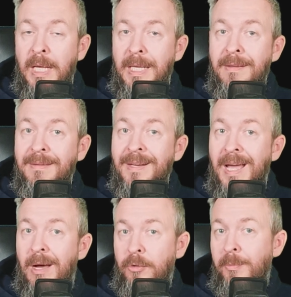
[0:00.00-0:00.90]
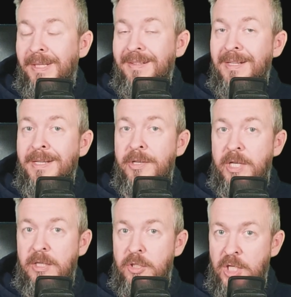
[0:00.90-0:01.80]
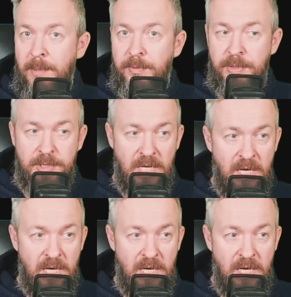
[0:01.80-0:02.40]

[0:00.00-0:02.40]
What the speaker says: it can automatically create chapters.